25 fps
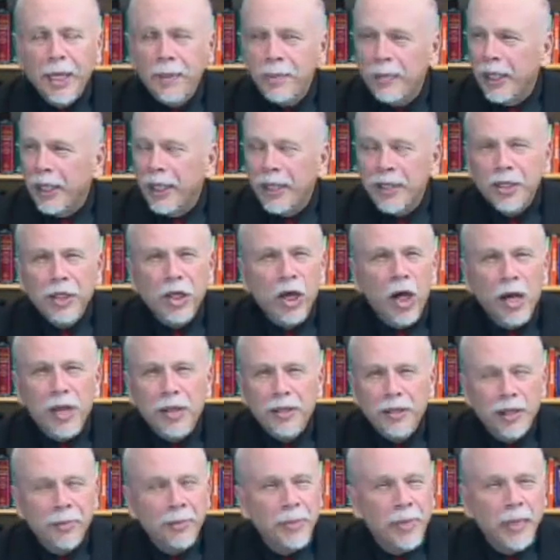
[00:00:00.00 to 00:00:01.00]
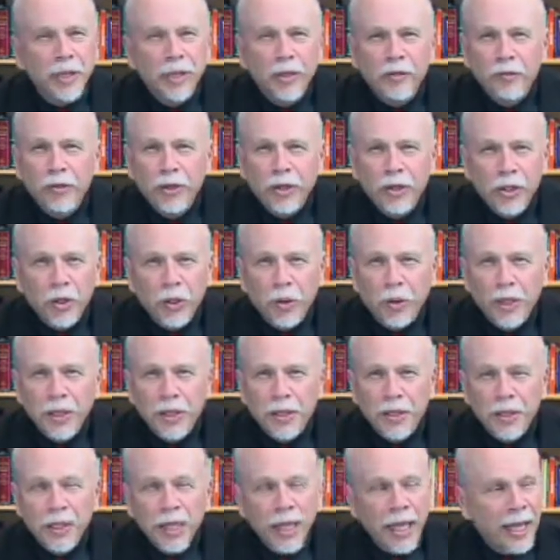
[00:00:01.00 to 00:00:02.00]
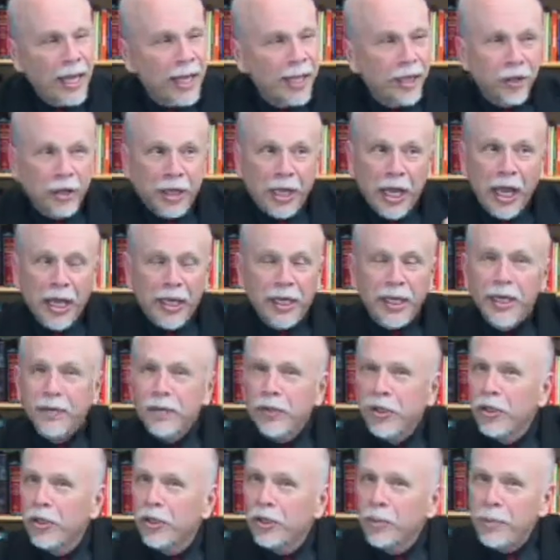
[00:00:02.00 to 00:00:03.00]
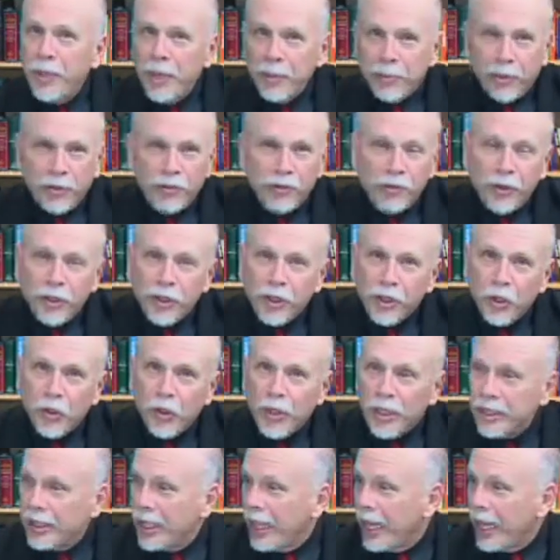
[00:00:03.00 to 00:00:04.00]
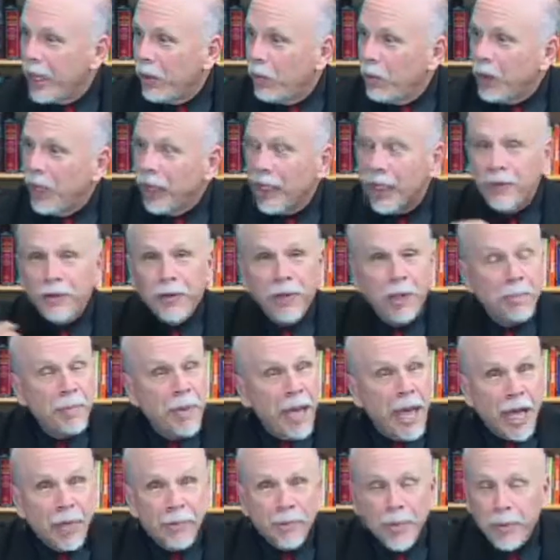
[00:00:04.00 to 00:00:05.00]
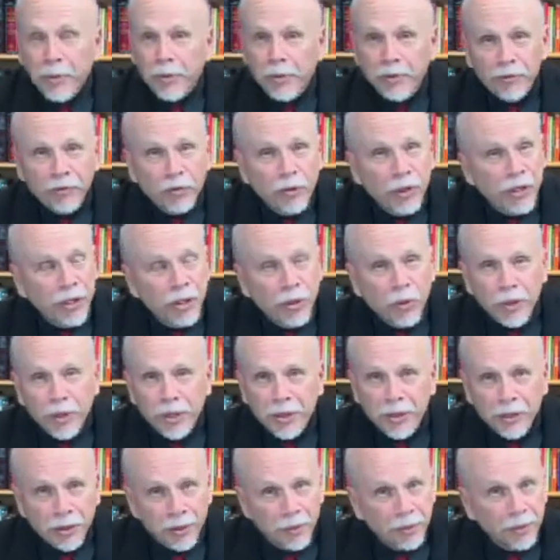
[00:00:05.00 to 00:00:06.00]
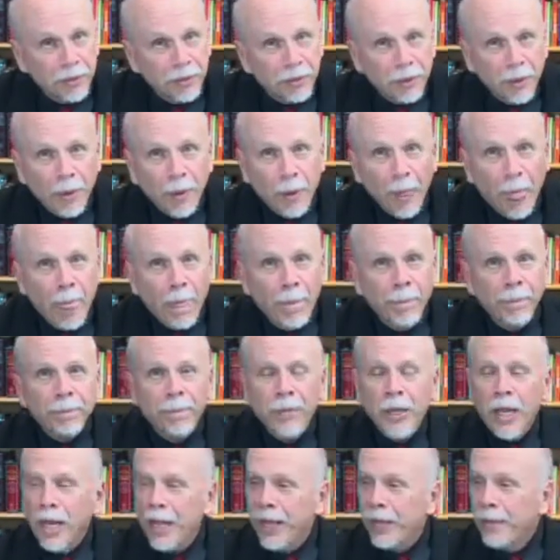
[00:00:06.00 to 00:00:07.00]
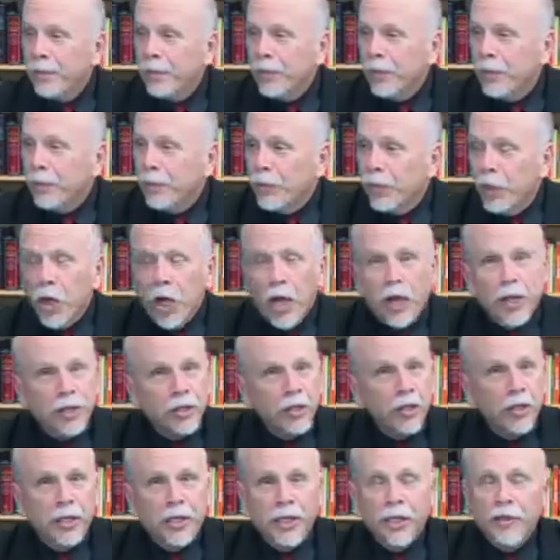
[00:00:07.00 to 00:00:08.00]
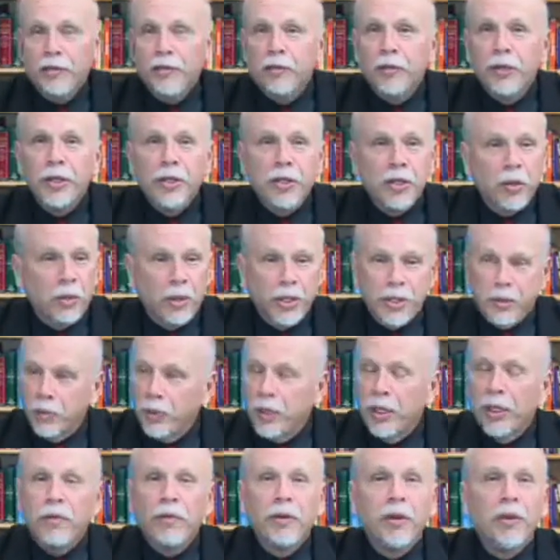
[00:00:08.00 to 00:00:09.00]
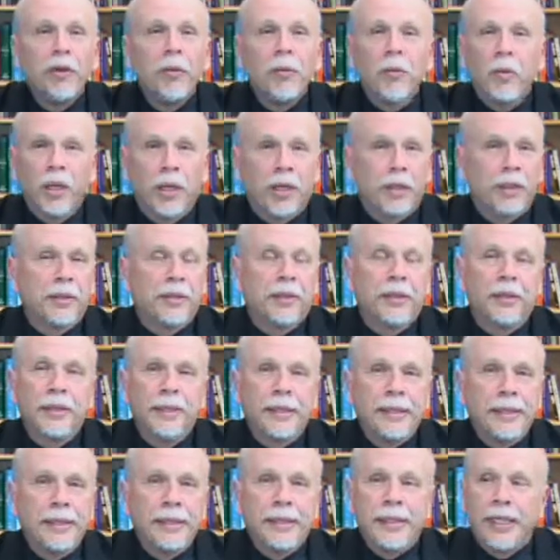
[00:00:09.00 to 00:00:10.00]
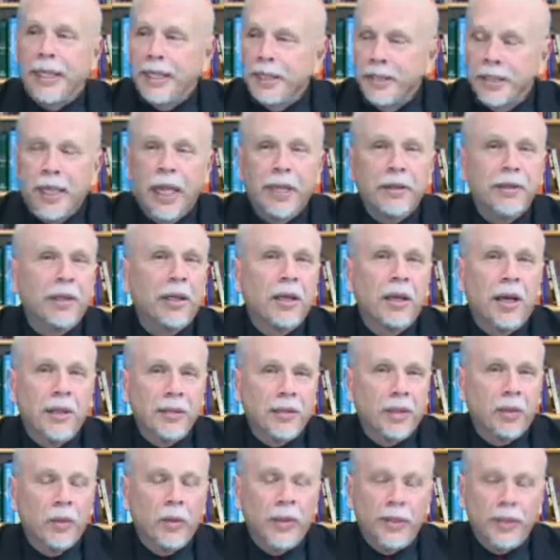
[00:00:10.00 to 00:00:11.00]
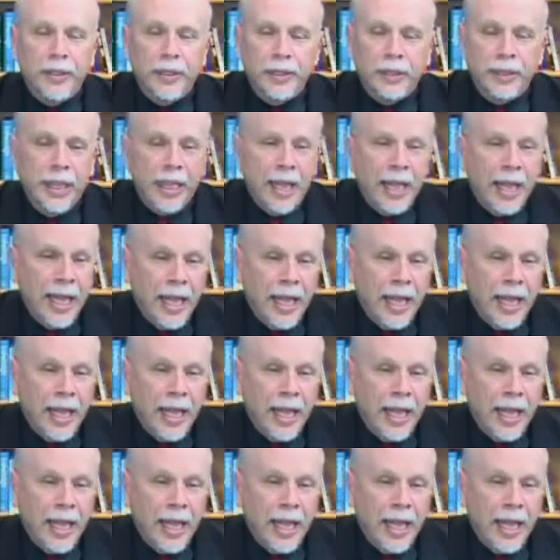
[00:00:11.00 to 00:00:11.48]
Because God is committed to free choice. You can't give the good people free choice without giving the bad people free choice too. God is going to give free choice, whatever you want, and take the consequences.